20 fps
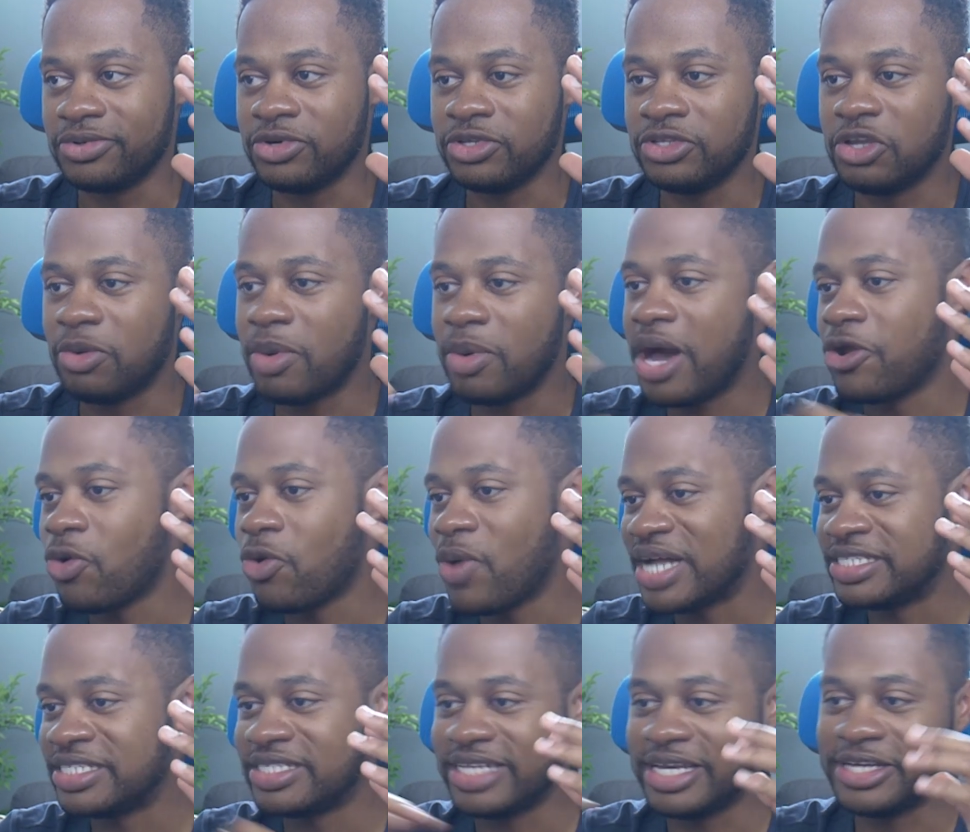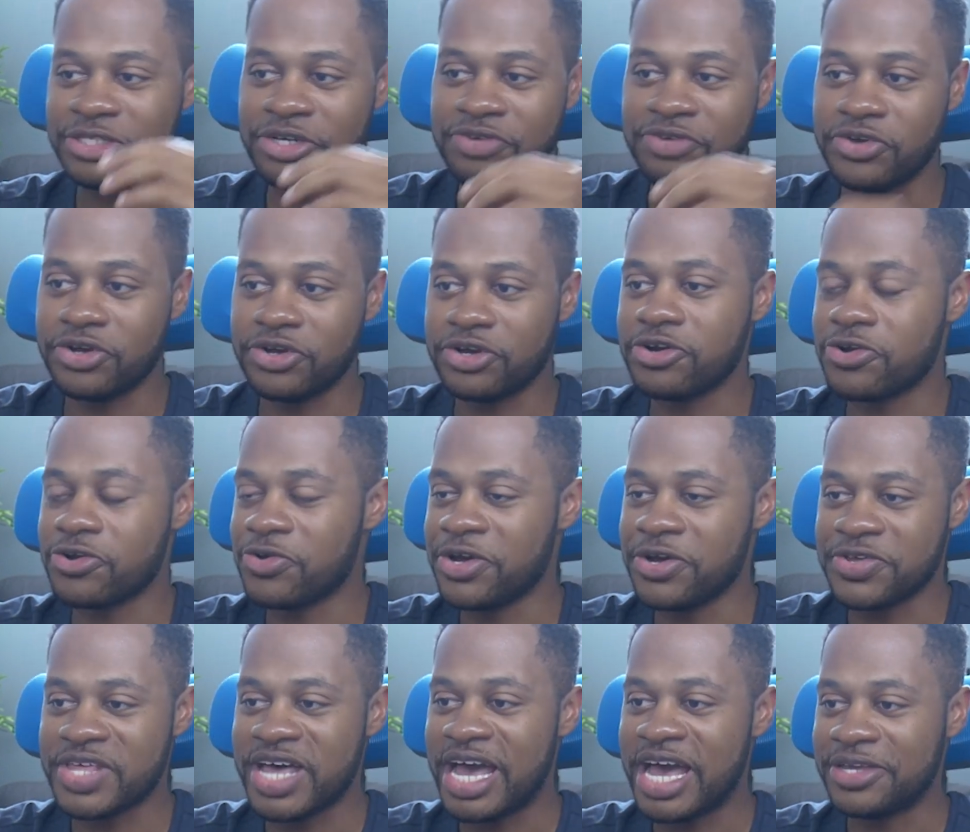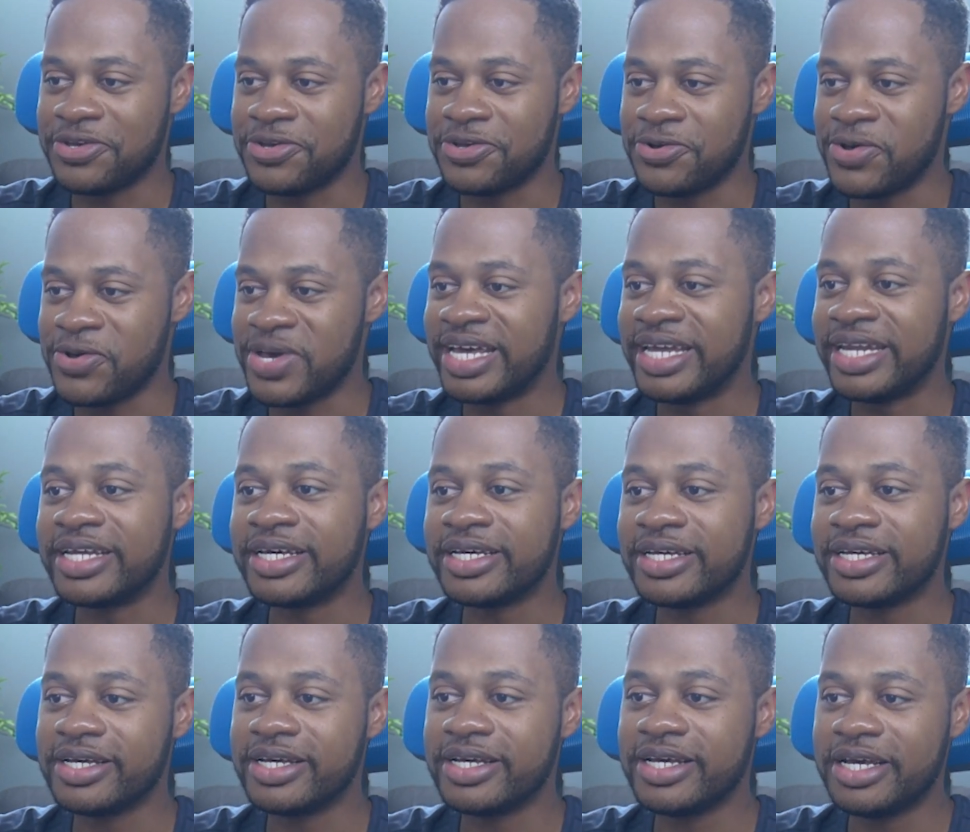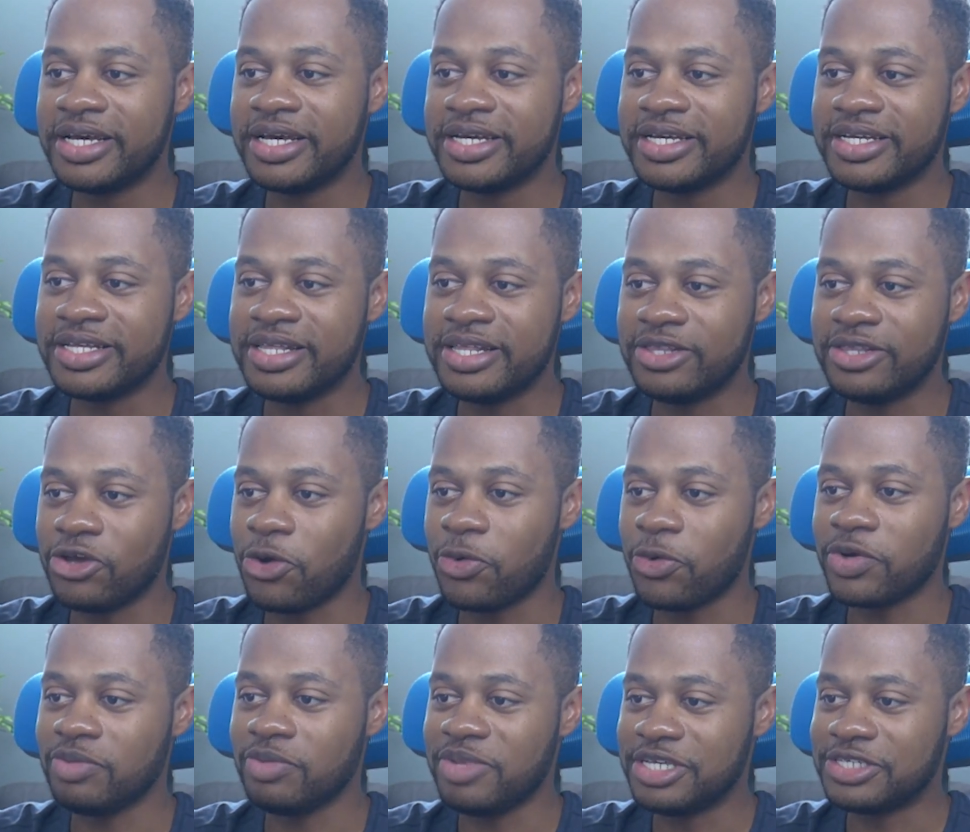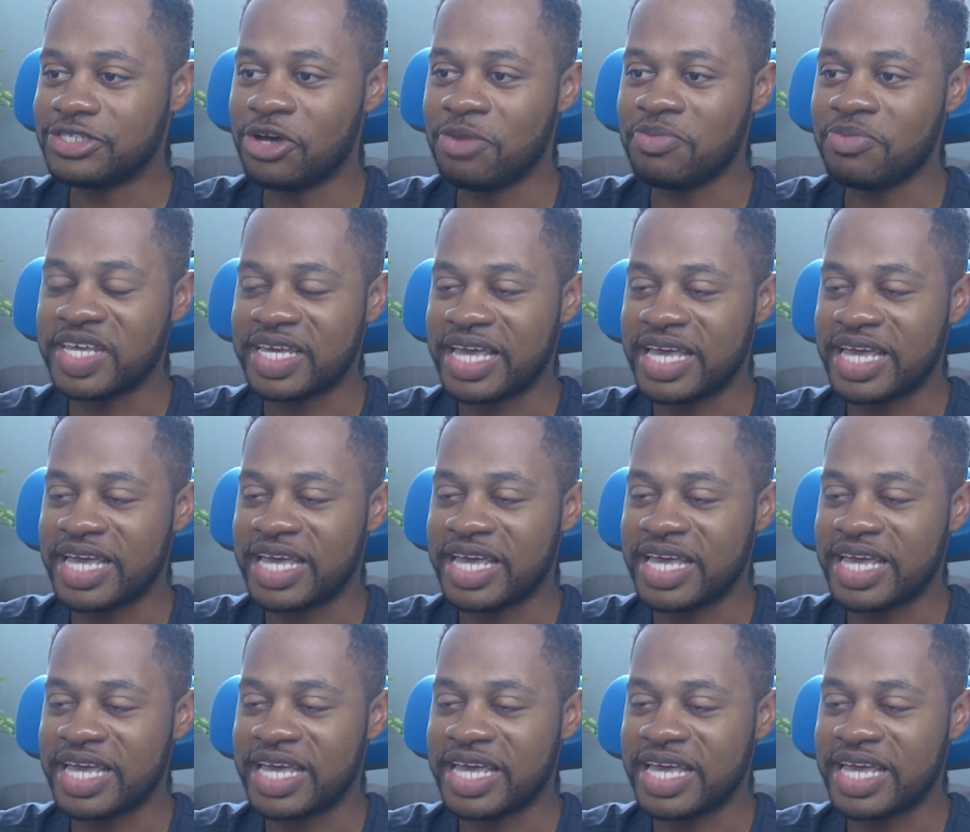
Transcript: no matter what stage of your career that you're in, there will be something